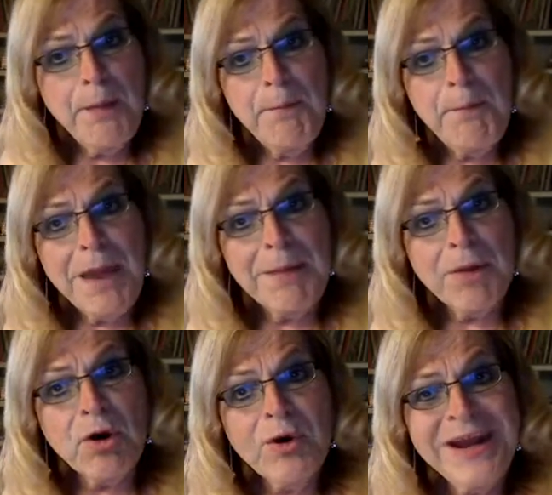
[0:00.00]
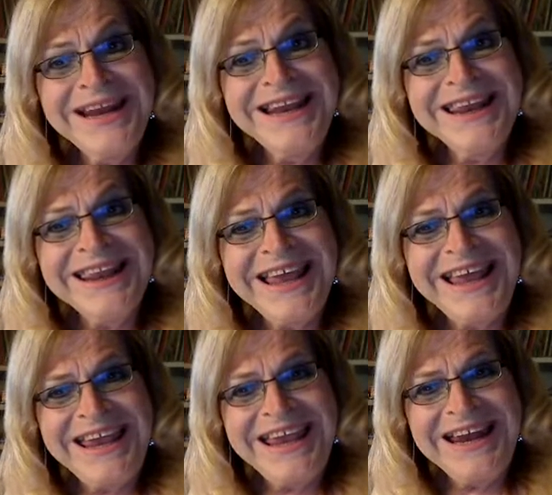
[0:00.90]
Memory
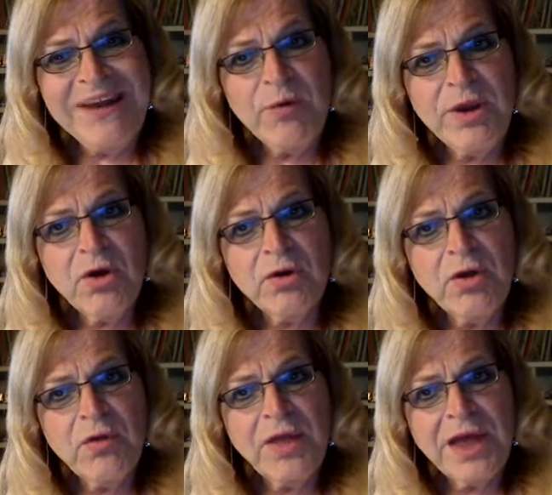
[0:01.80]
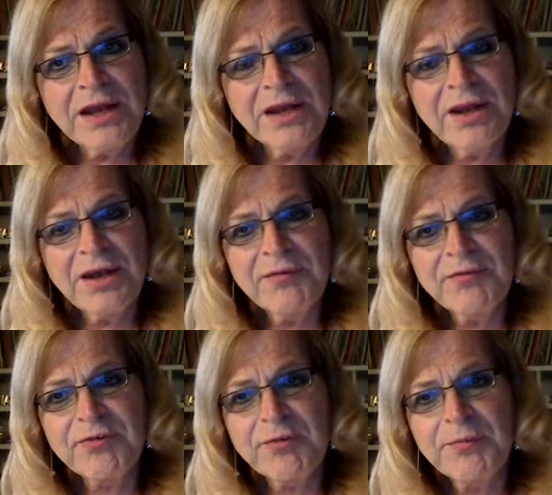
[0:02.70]
lane. We all know that uh,
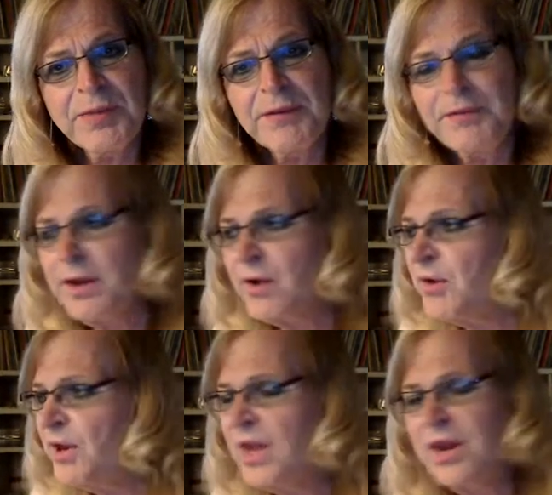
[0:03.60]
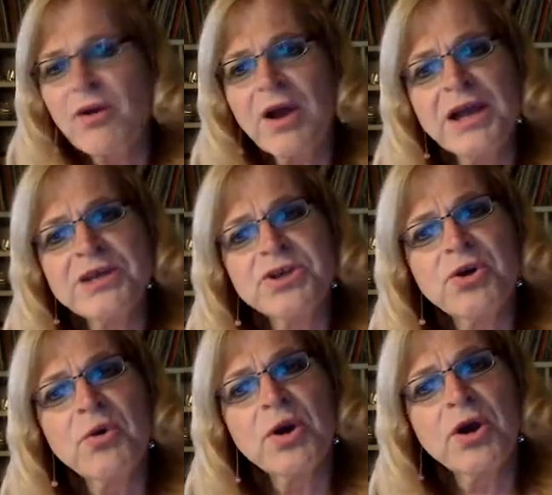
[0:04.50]
from, uh, you know, you get your high
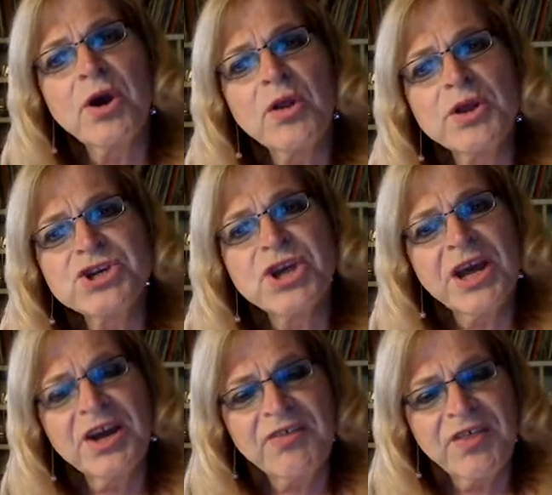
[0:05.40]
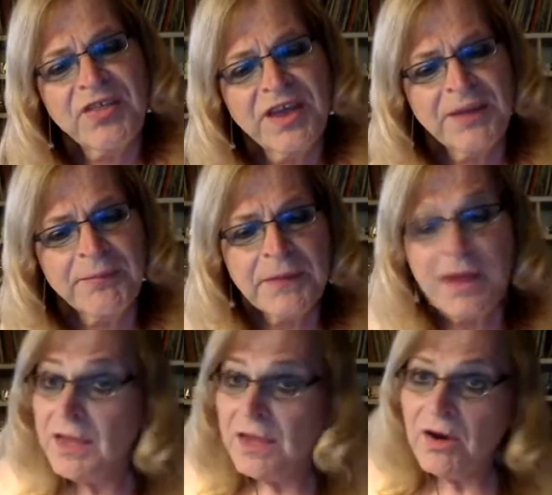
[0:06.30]
school or college kind of a thing
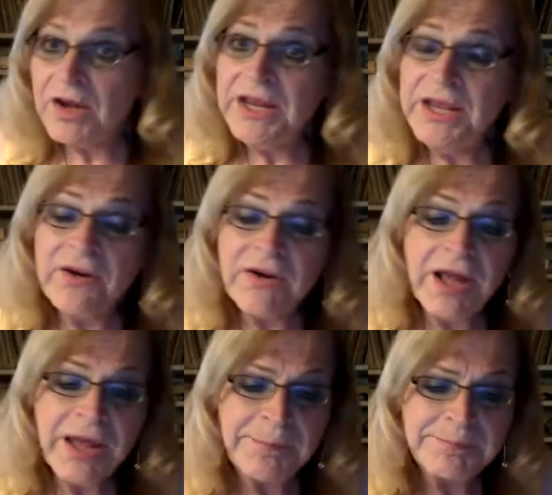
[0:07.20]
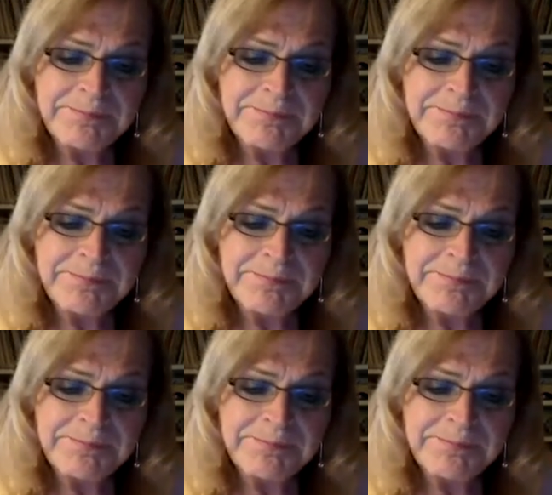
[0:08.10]
on the internet.